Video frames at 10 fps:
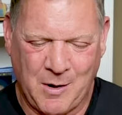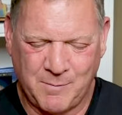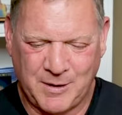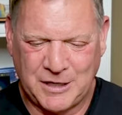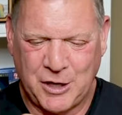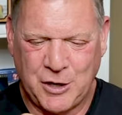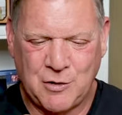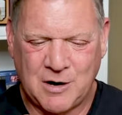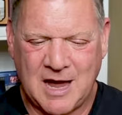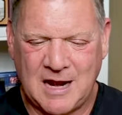but
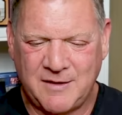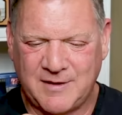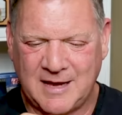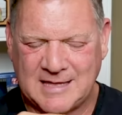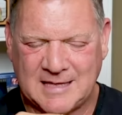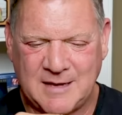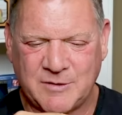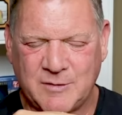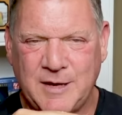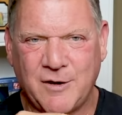you're kind of, it
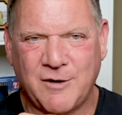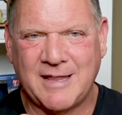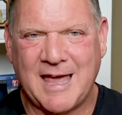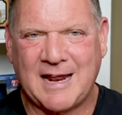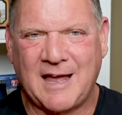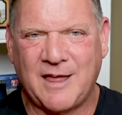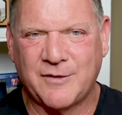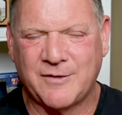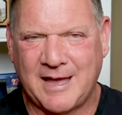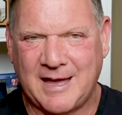seems to me, you're in that
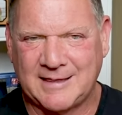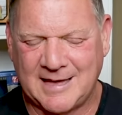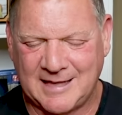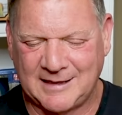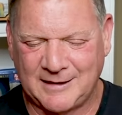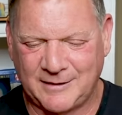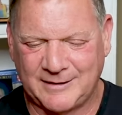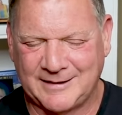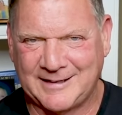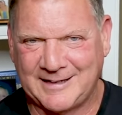other, that, that
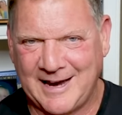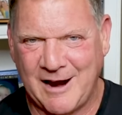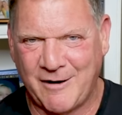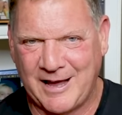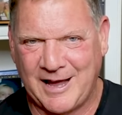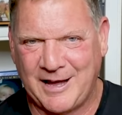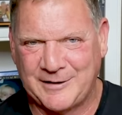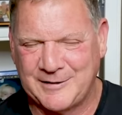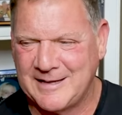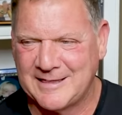little uh, area
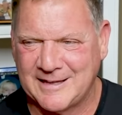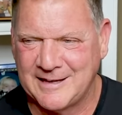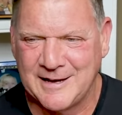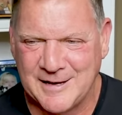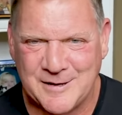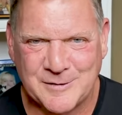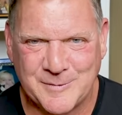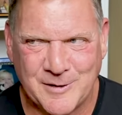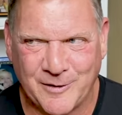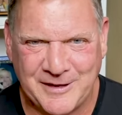underneath the, used to
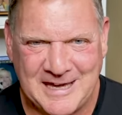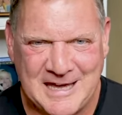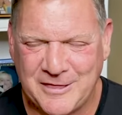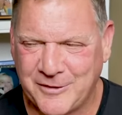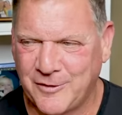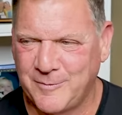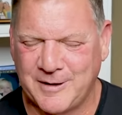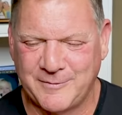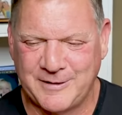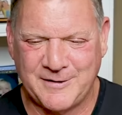be called the ether,
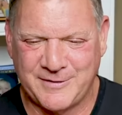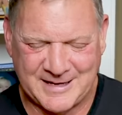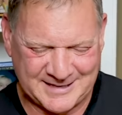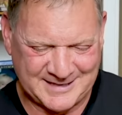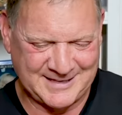but we know that